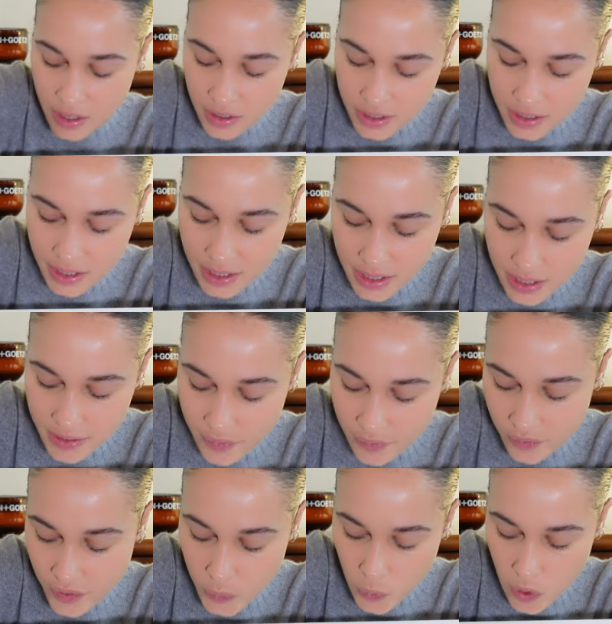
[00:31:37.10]
Honestly,
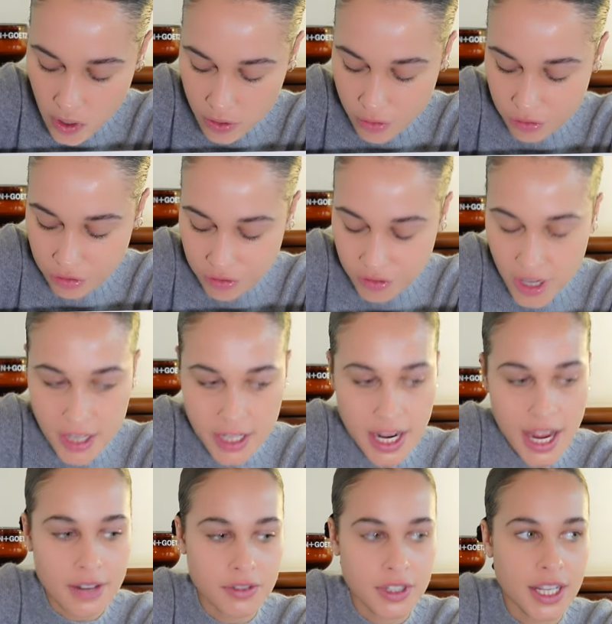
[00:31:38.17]
what a fun
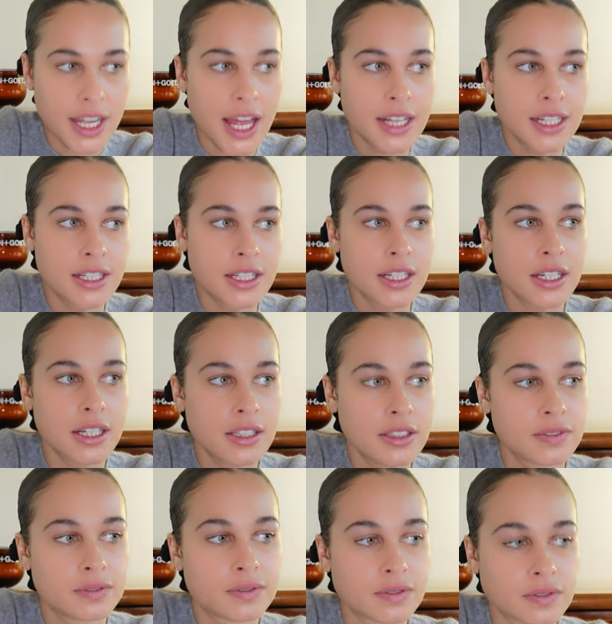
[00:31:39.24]
advent
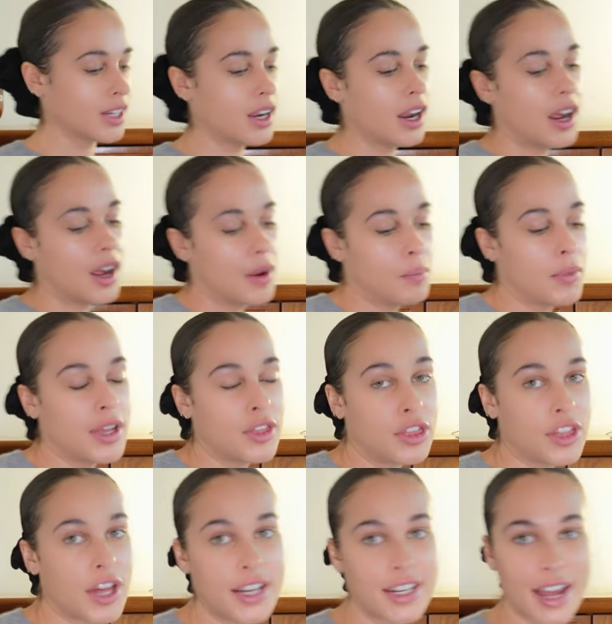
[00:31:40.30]
calendar. My
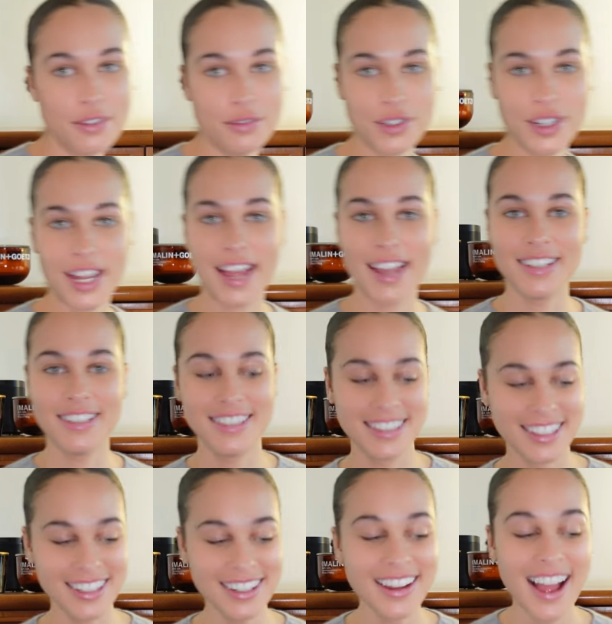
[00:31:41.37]
third advent
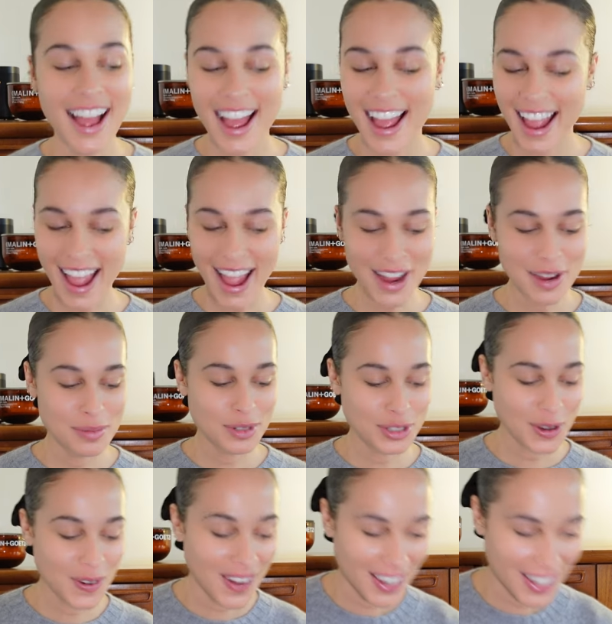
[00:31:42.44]
calendar, I am
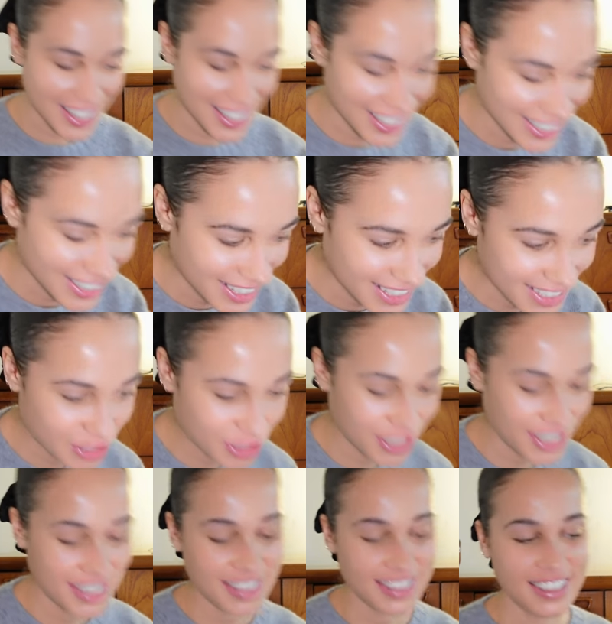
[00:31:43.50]
so lucky, it's
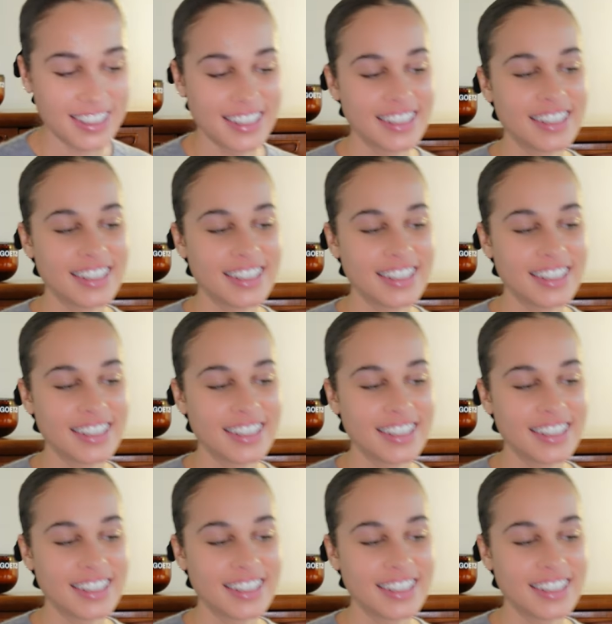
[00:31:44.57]
crazy.